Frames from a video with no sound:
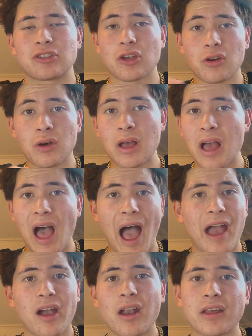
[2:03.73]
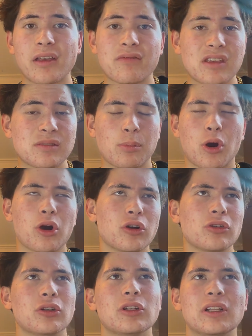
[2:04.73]
So I gotta give this part
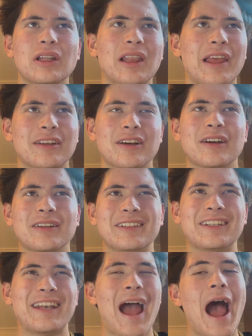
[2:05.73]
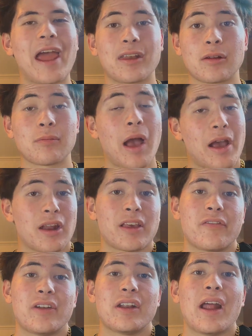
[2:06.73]
like a 9. I gotta
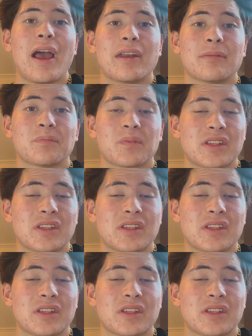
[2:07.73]
give it a 9.